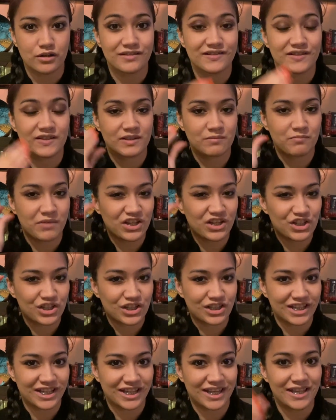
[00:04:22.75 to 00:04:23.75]

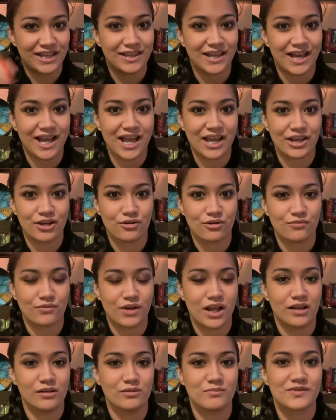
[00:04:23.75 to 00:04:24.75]
especially in the higher
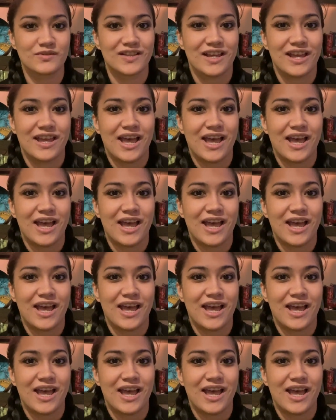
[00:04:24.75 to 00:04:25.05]
realms.